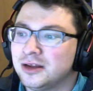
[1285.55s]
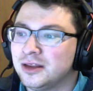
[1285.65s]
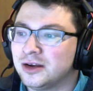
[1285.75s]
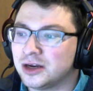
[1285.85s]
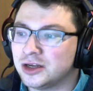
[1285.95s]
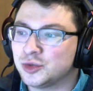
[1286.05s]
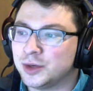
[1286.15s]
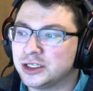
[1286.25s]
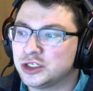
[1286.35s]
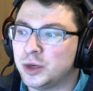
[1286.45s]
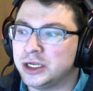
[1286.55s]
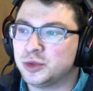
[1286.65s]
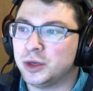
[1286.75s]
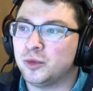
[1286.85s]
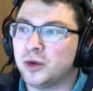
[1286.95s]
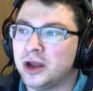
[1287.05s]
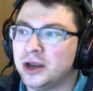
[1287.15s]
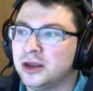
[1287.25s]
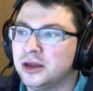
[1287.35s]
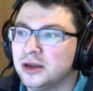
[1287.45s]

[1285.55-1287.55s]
They're gonna join in 2021.